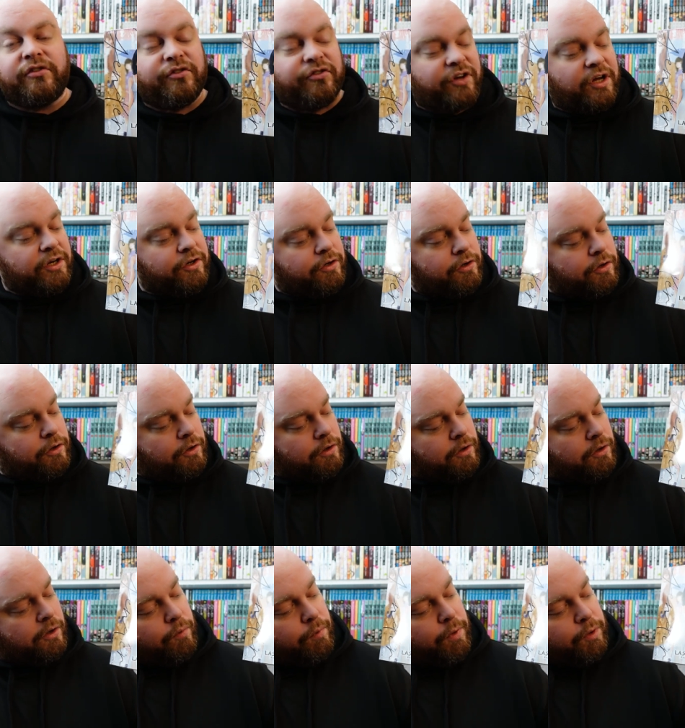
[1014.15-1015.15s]

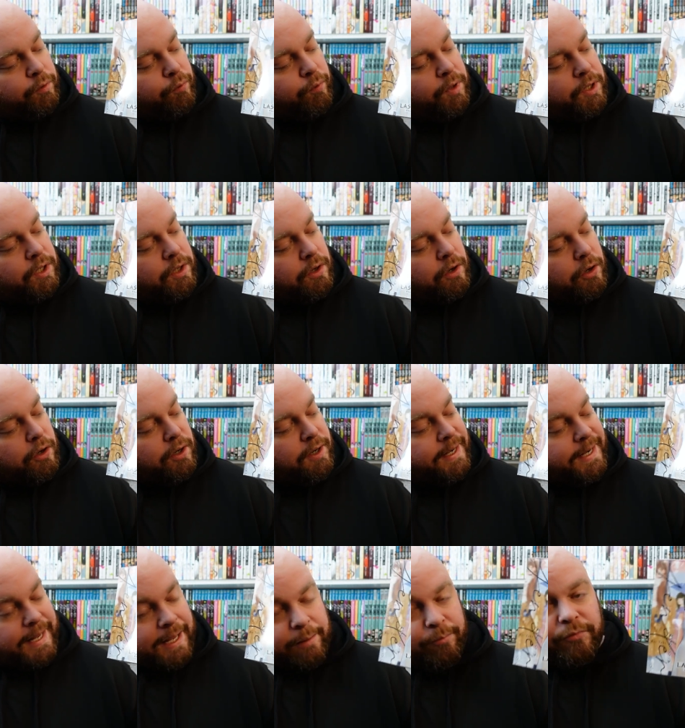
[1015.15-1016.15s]
Gender, When We Are
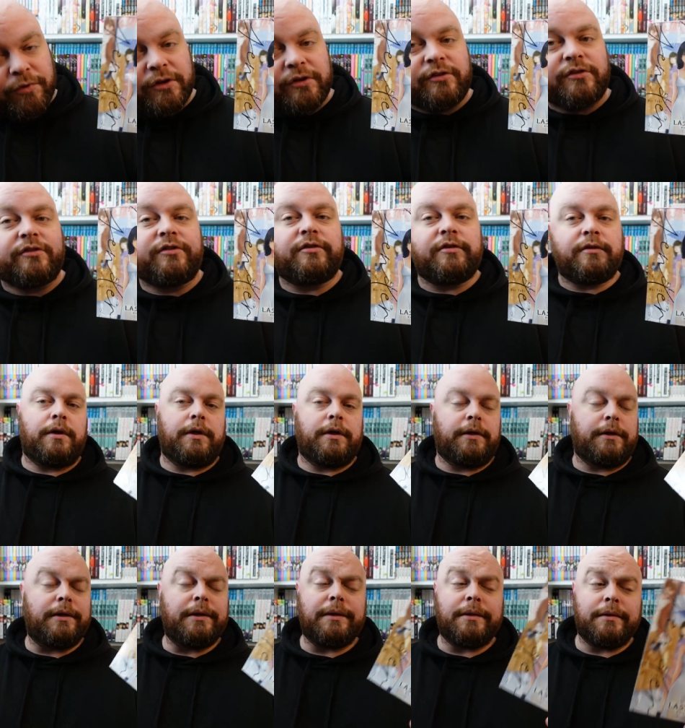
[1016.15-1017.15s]
Nameless.
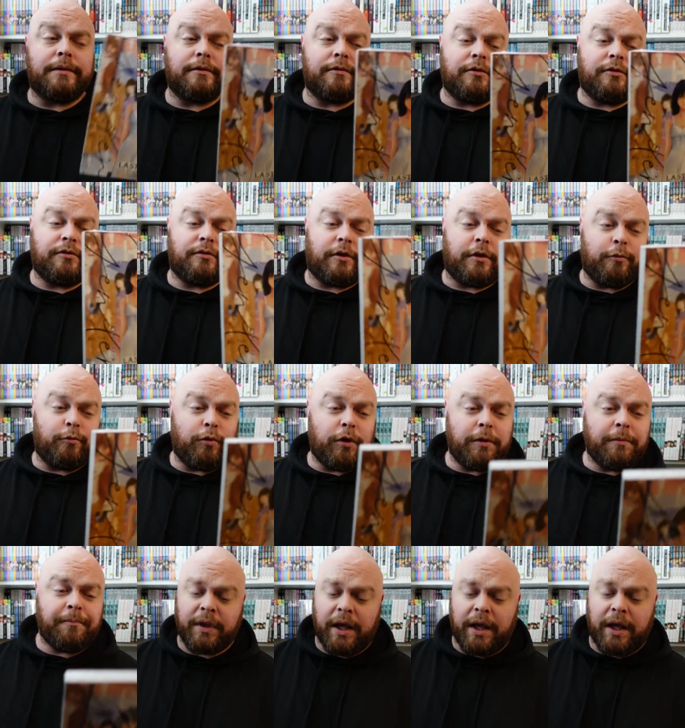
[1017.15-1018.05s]
This is volume 1.